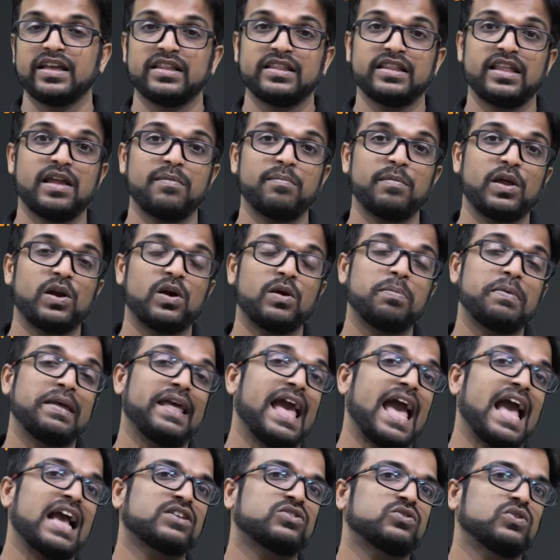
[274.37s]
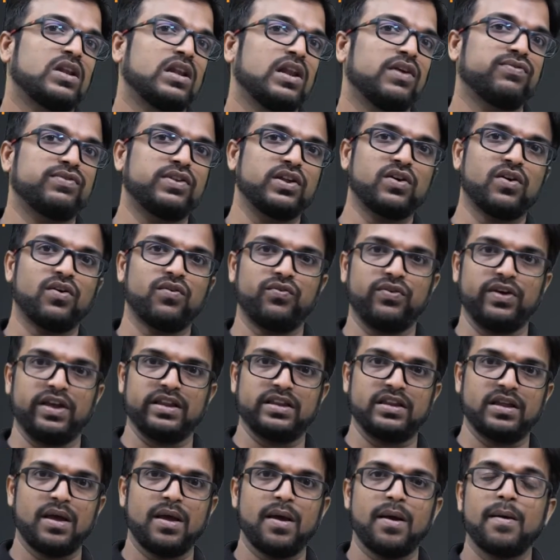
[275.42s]
There may not be actual lifting of
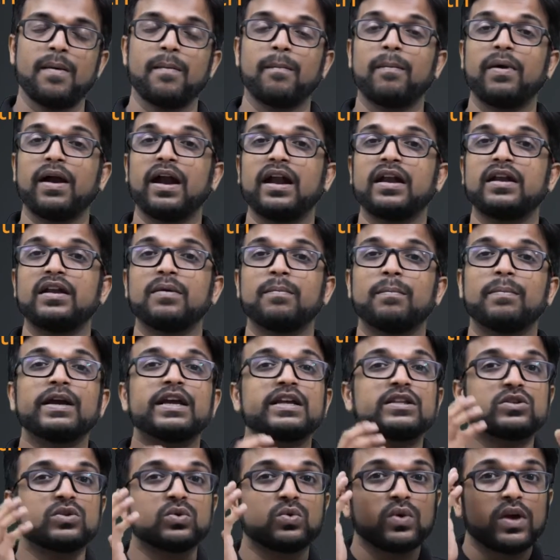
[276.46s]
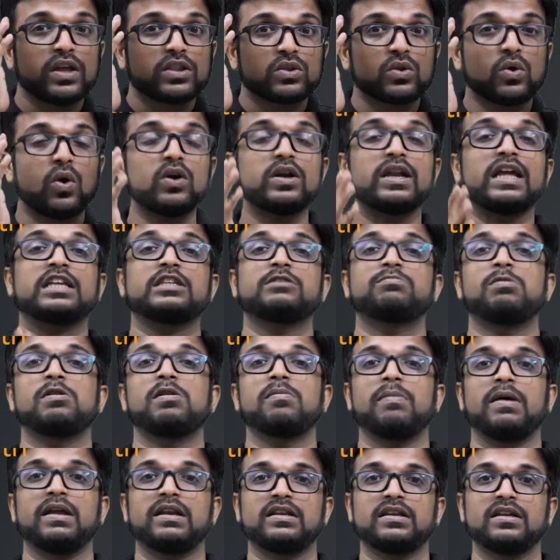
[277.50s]
weight, but through a thought
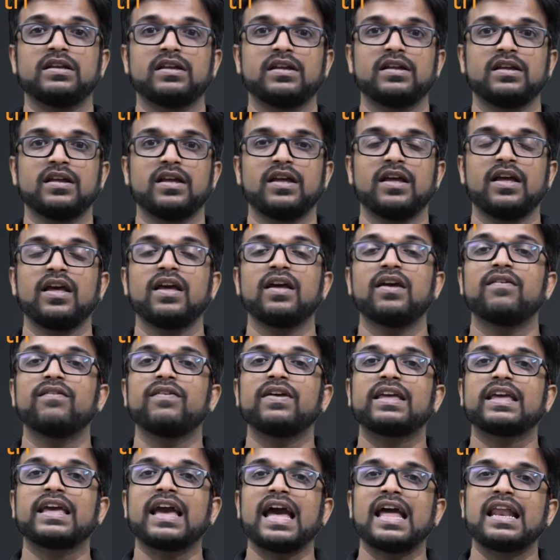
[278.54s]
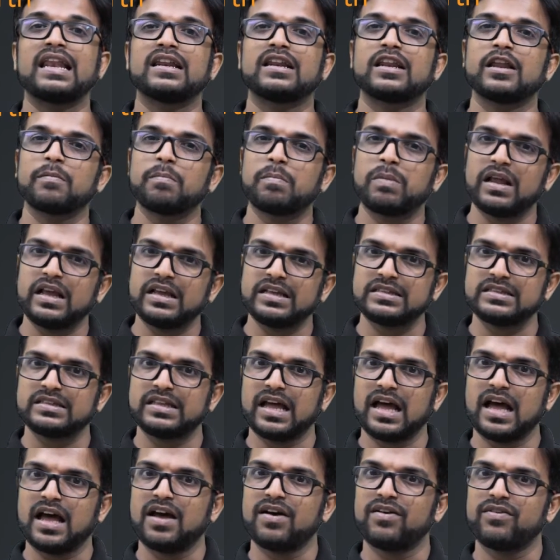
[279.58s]
experiment, we can replace
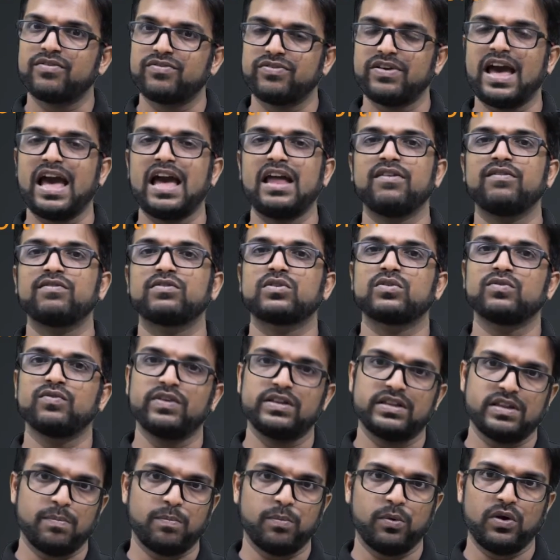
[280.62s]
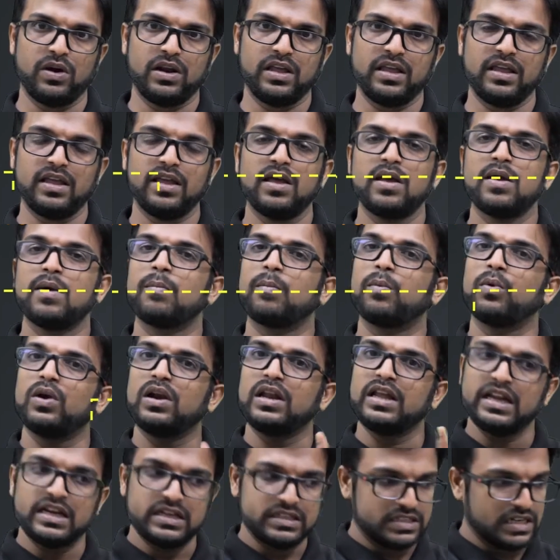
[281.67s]
the fan with a
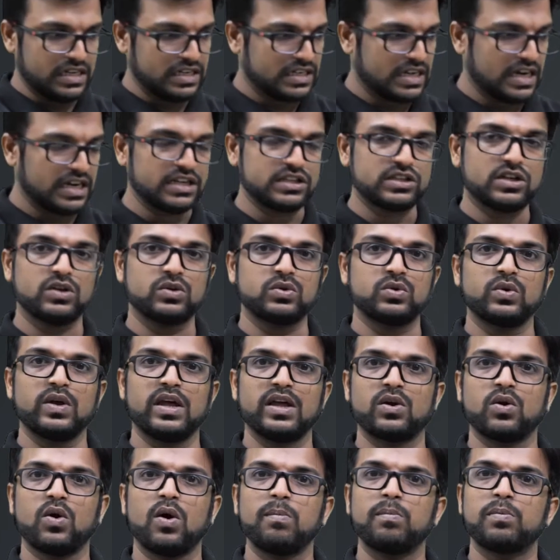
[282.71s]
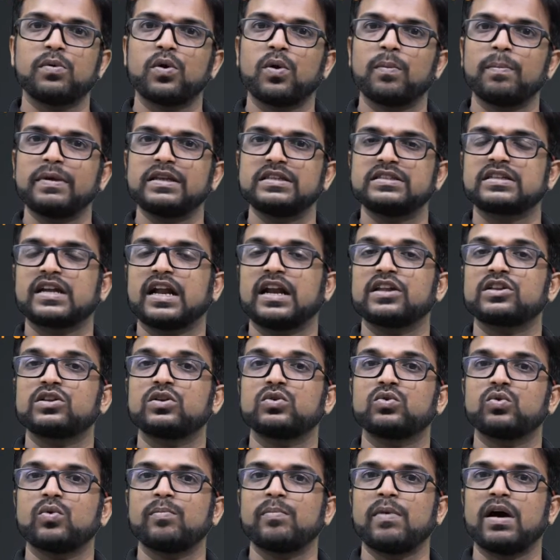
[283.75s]
pulley in turn connected to a rope is
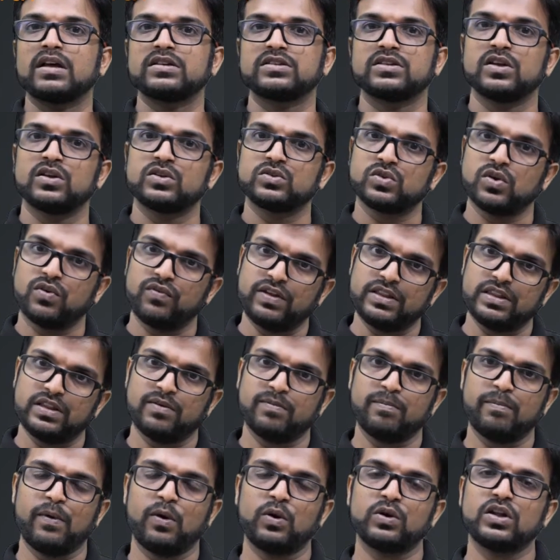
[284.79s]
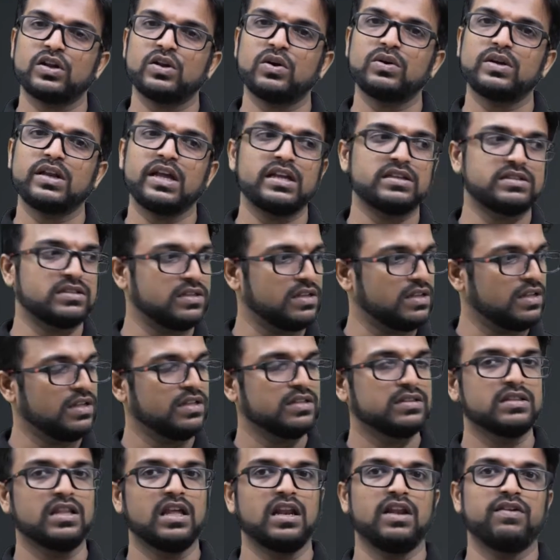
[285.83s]
connected to a mast. So when the motor rotates,
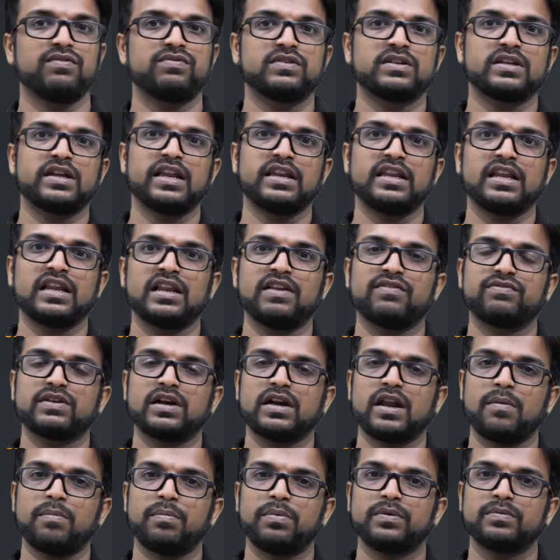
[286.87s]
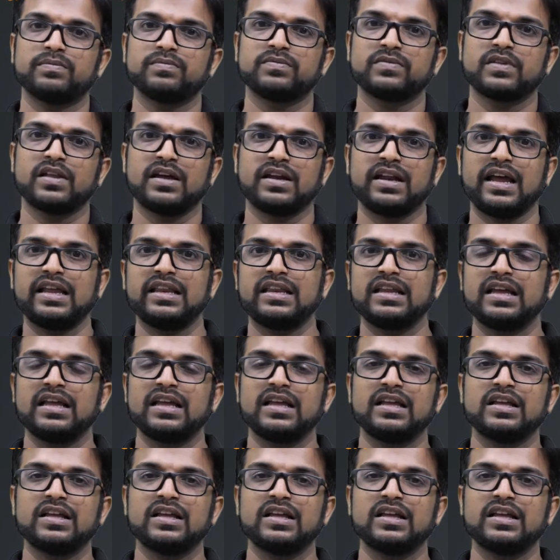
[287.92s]
the lift getting lifted up, right?